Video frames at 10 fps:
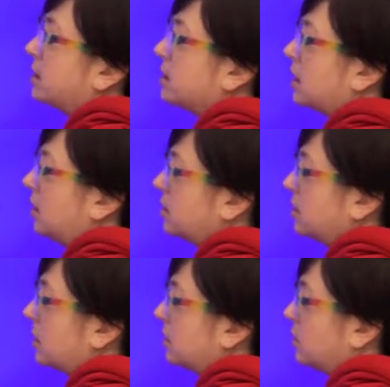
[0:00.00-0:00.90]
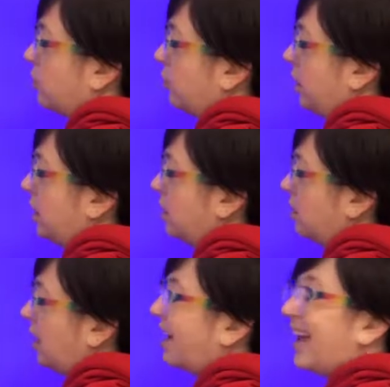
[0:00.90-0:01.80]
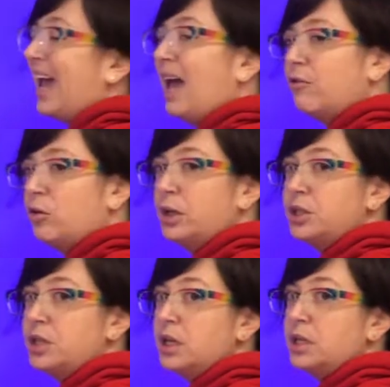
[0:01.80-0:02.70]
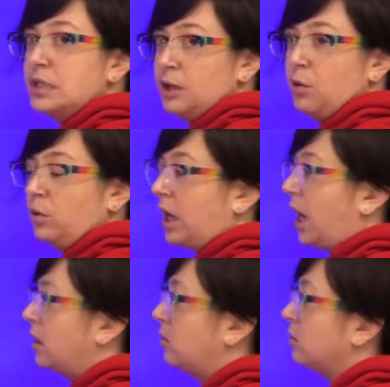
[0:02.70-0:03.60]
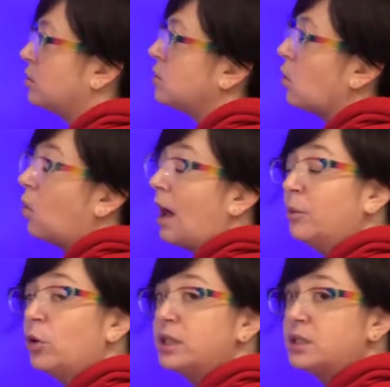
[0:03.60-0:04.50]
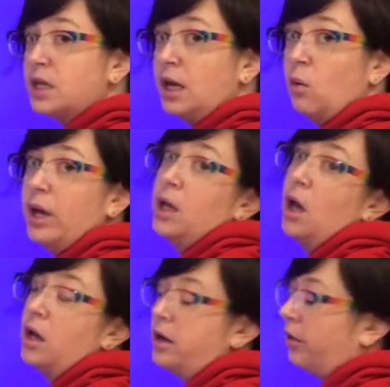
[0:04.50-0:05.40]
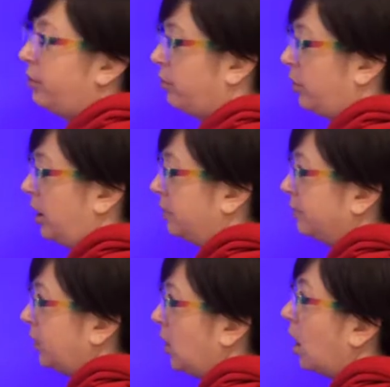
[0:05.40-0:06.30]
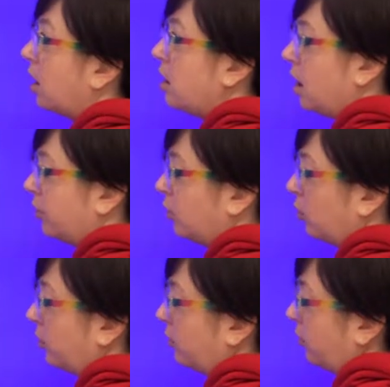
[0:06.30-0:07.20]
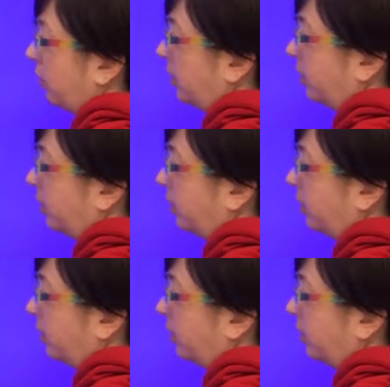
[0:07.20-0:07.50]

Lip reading: 6 is 3, and I haven't reached 0 yet. So I'm going to take away another 3, another group of 3.